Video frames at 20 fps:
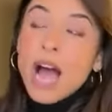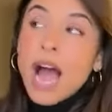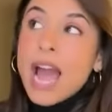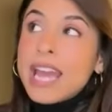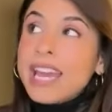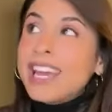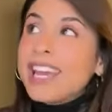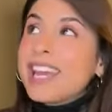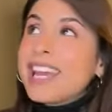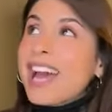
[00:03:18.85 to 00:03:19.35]

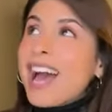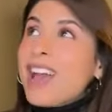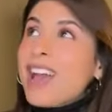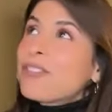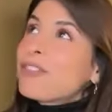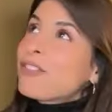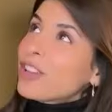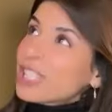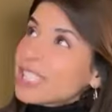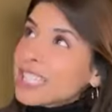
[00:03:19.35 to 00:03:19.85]
I I
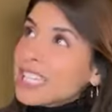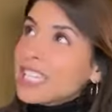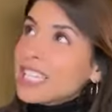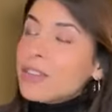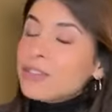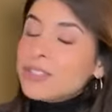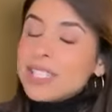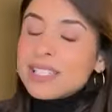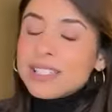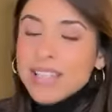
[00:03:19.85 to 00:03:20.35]
funnily
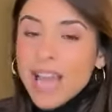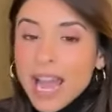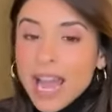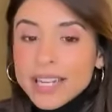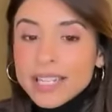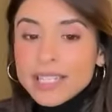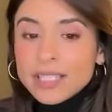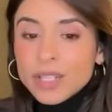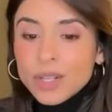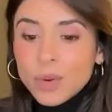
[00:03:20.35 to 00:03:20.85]
enough
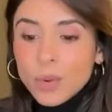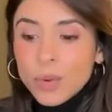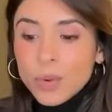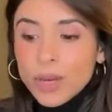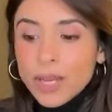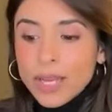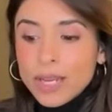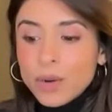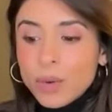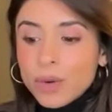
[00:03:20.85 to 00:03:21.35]
decided to
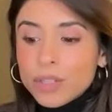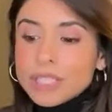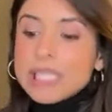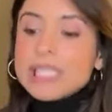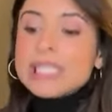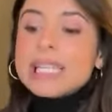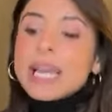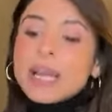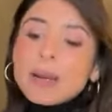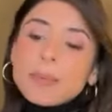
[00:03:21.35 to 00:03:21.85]
quit or to
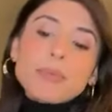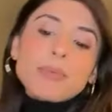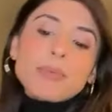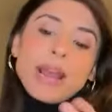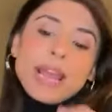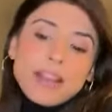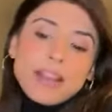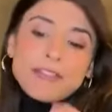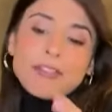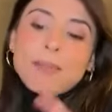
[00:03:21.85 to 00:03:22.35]
take a
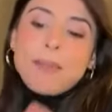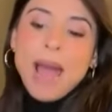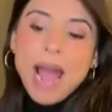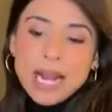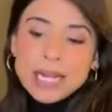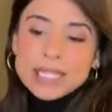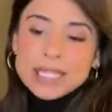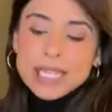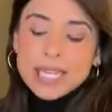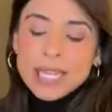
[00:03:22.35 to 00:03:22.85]
break from
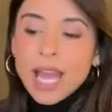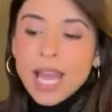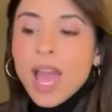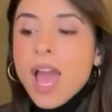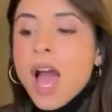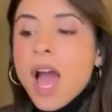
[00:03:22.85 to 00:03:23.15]
acting